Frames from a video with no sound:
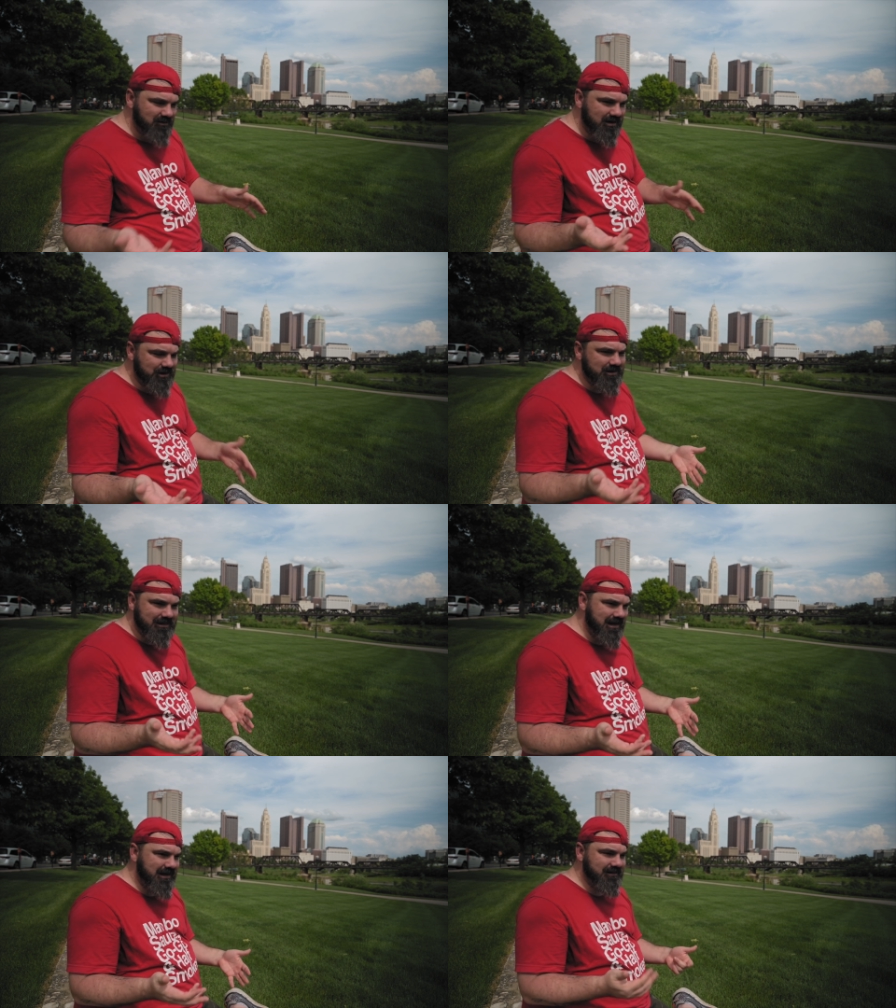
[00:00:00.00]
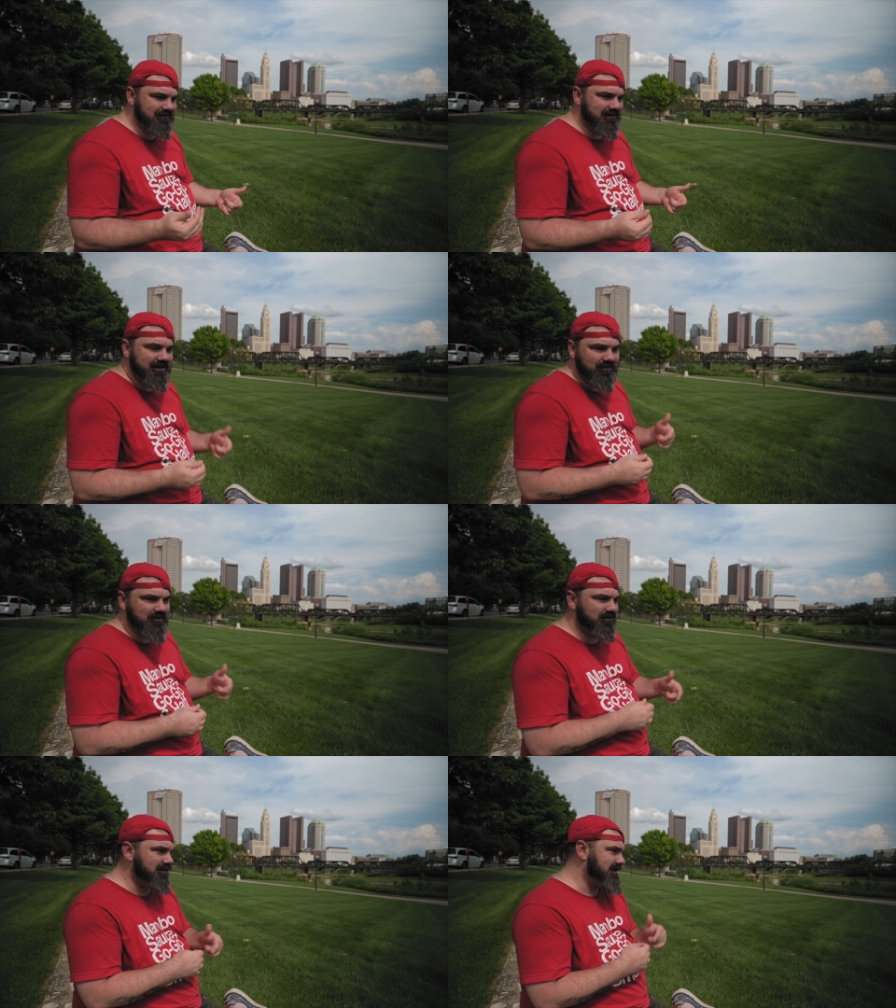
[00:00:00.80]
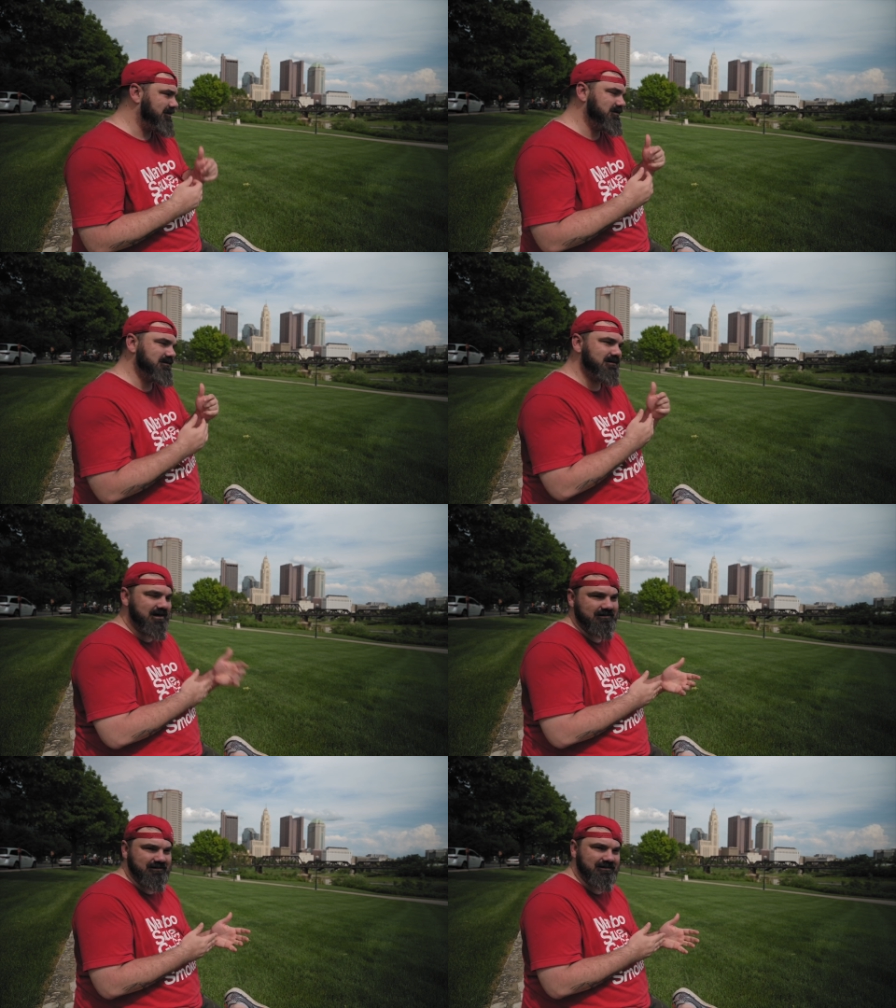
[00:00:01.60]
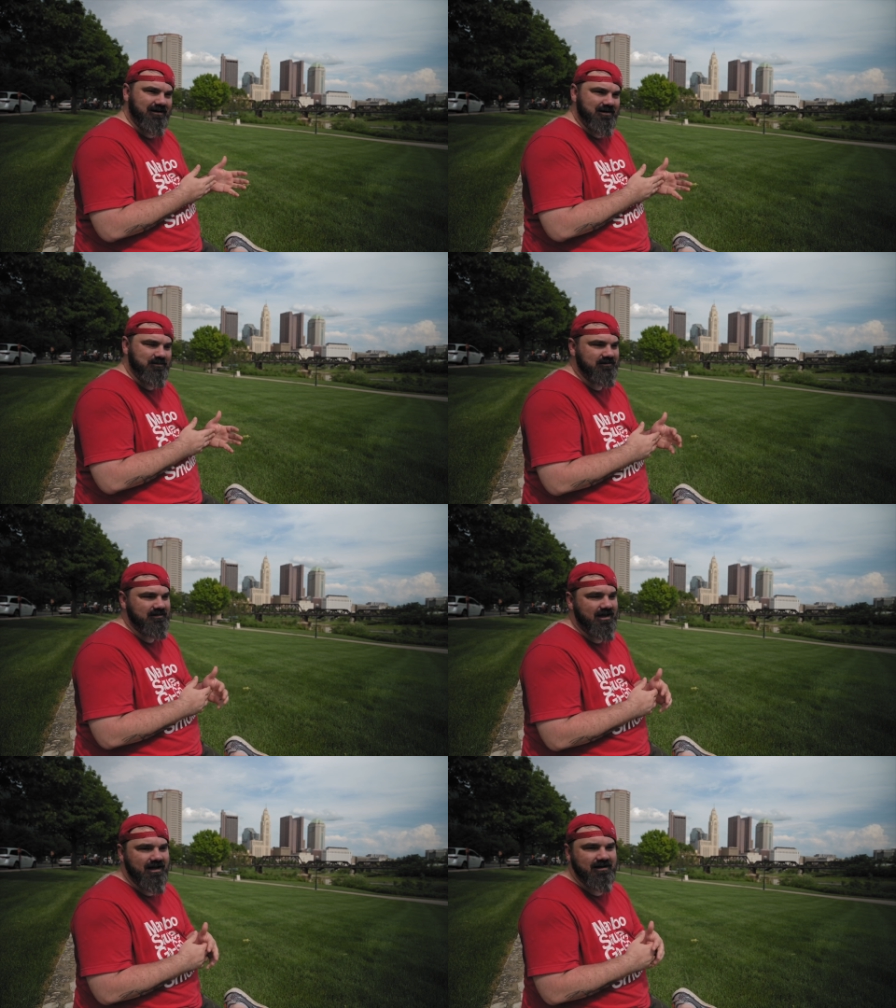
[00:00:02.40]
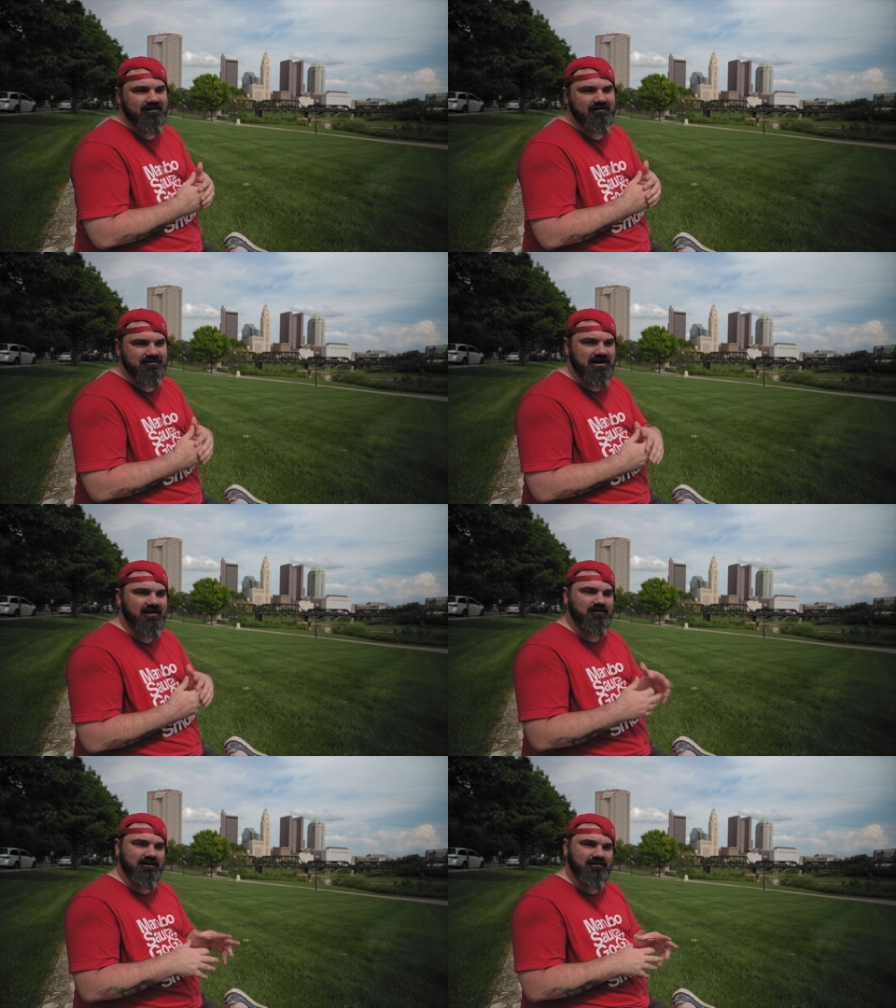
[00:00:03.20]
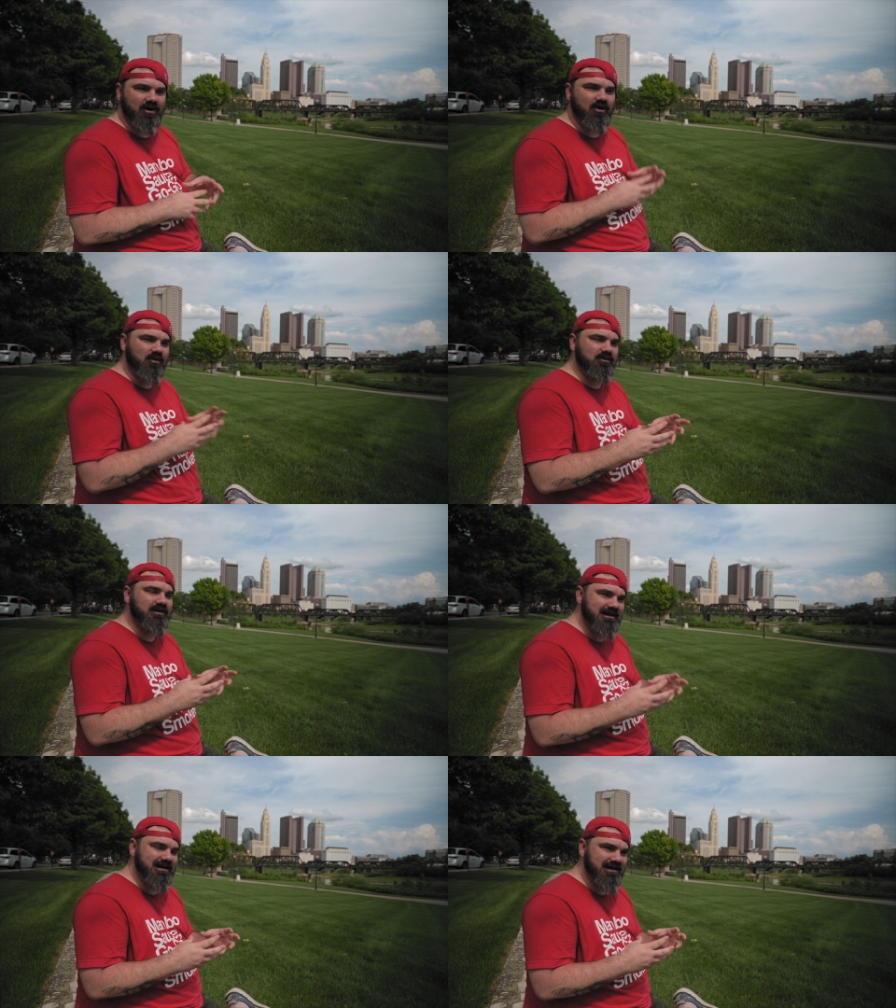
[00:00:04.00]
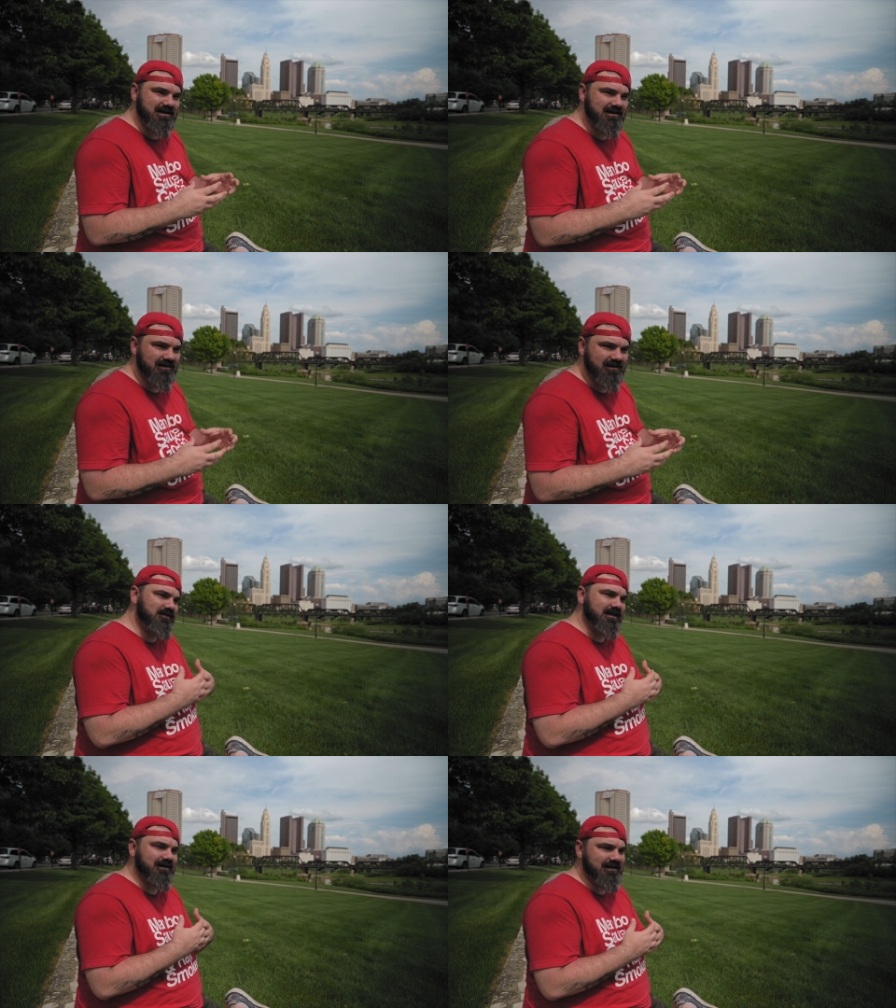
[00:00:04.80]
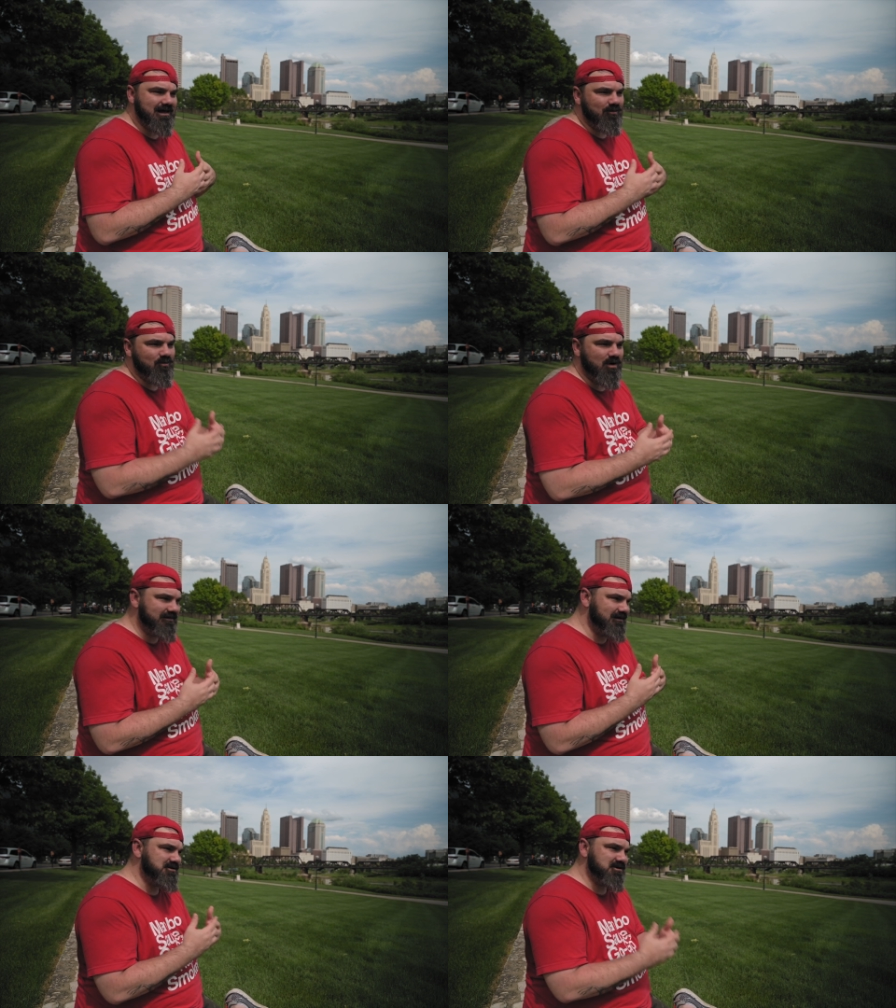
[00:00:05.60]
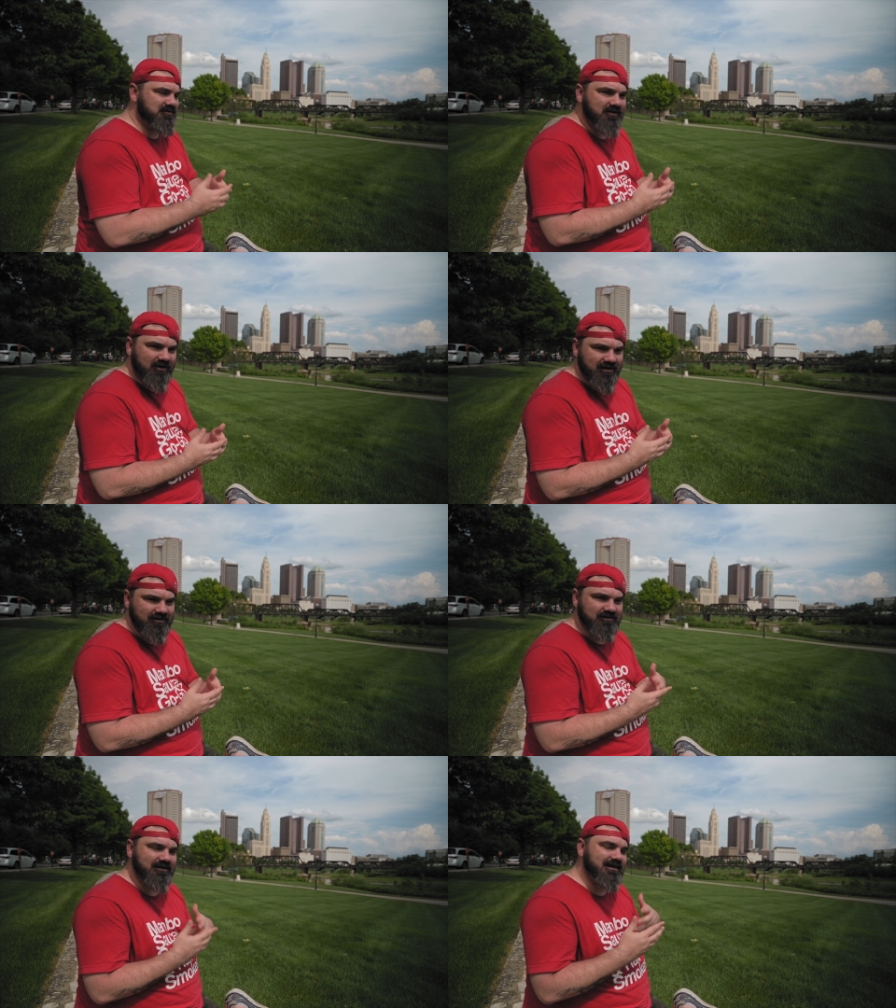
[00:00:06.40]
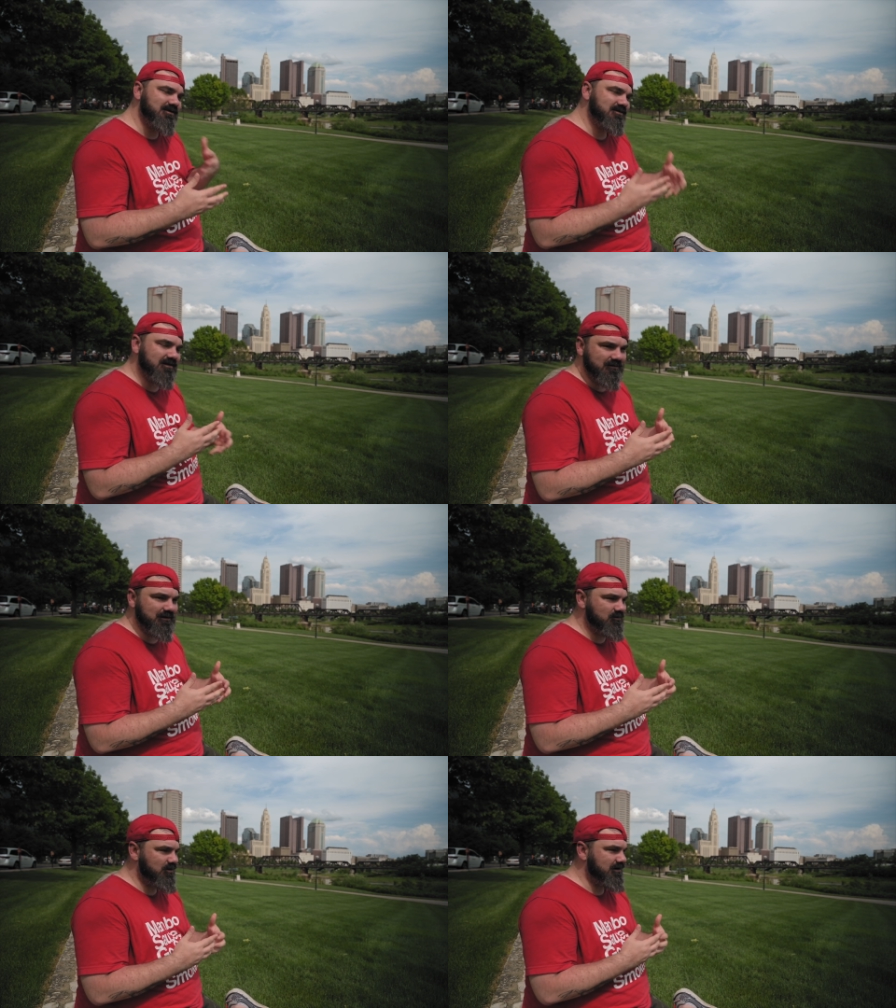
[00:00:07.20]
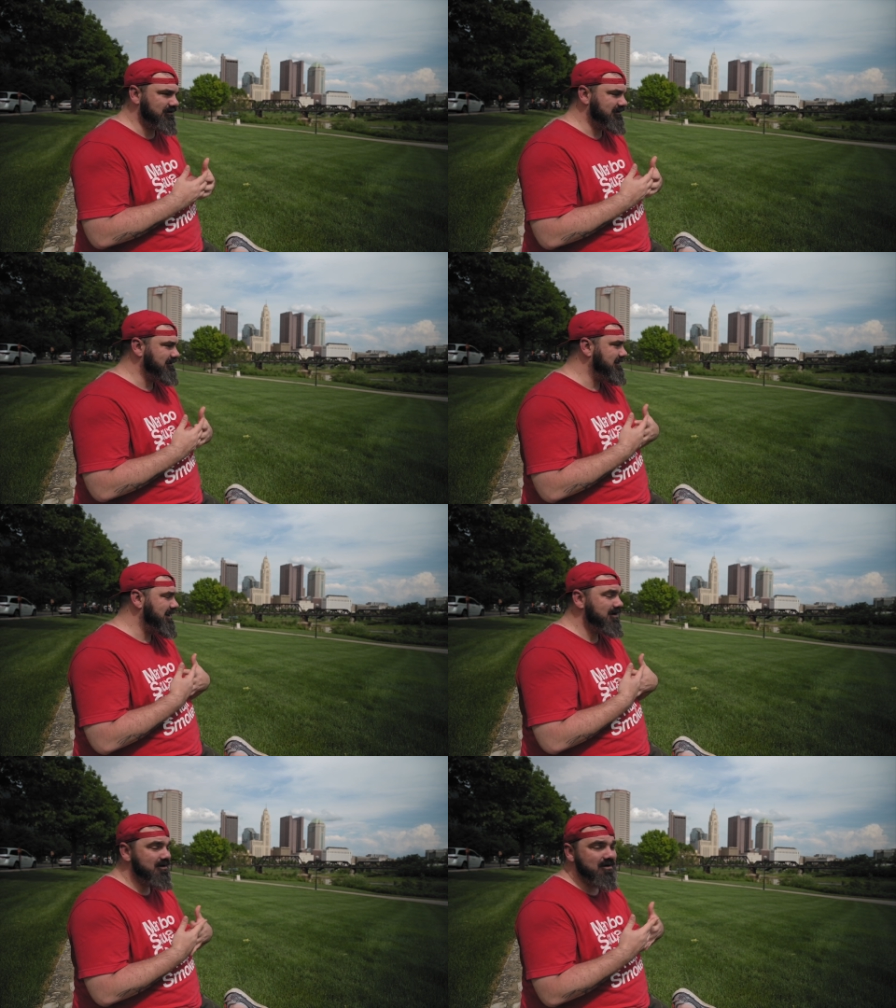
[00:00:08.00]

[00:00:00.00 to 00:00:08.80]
do other things. I don't know that that was necessary per se, and Jasmine's only villain in that wasn't Jafar, so I think there's a little bit more intricacy to that.